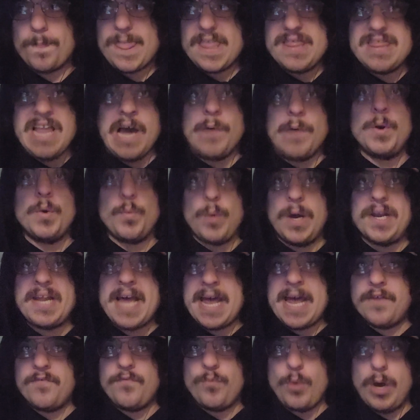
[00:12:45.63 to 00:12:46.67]
Now we're 1
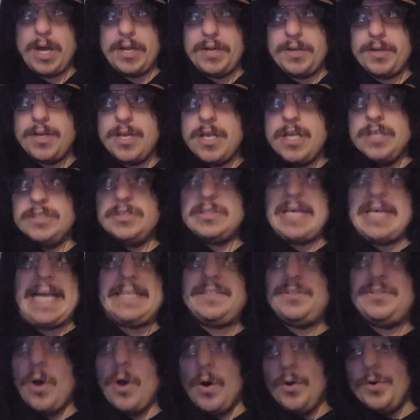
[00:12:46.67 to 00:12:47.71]
out of 1. I
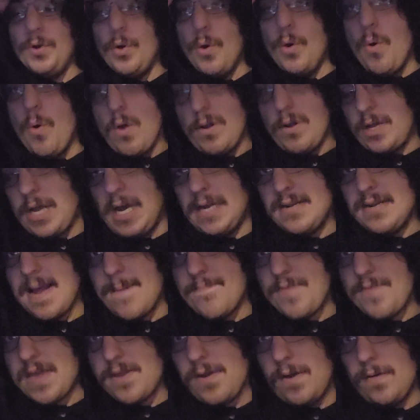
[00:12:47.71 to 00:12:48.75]
don't know Gundam,
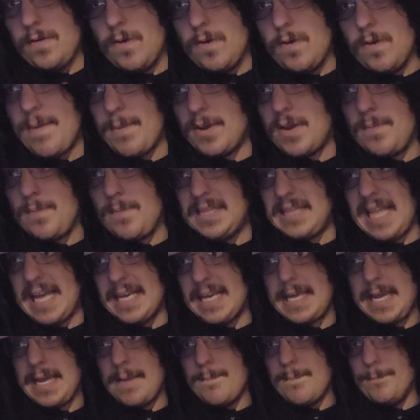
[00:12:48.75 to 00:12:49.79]
so I don't know if I'm going to be
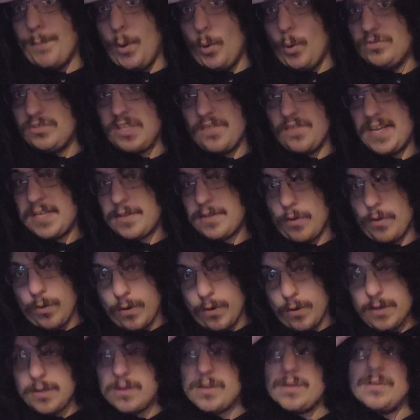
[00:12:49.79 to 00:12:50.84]
liking most of it
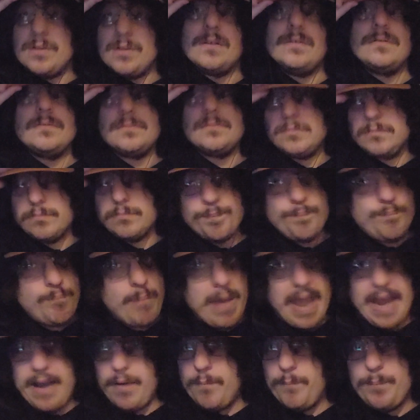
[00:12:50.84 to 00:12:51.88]
or
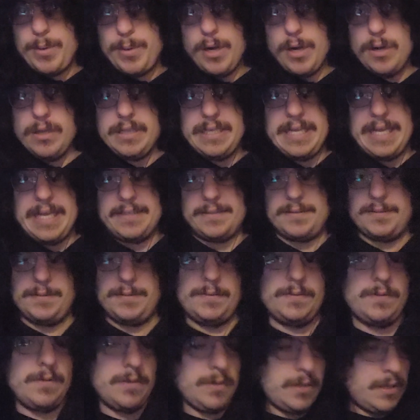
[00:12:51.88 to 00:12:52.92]
barely
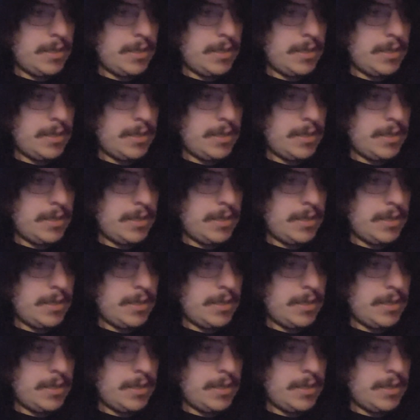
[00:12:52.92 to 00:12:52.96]
it.